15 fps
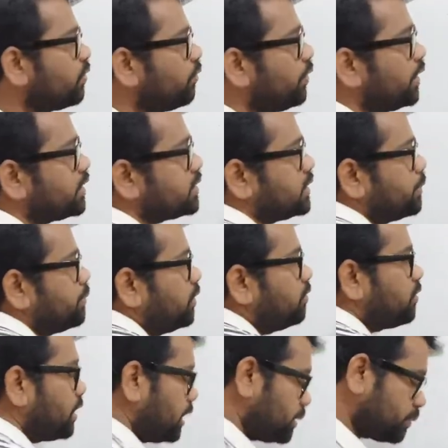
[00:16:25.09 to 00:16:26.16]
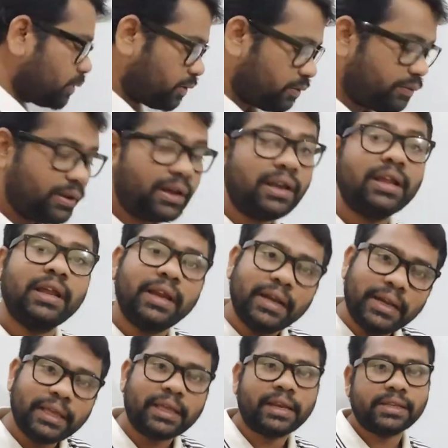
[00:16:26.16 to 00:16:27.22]
whereas step down transformer will
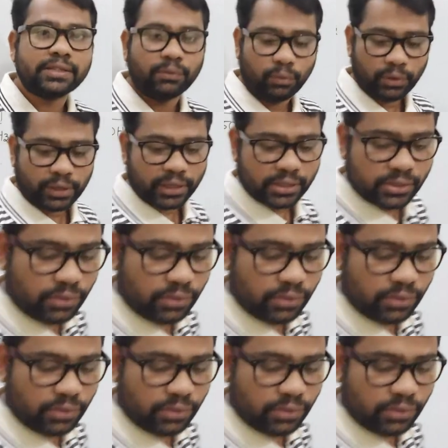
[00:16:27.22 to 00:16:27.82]
decrease the voltage.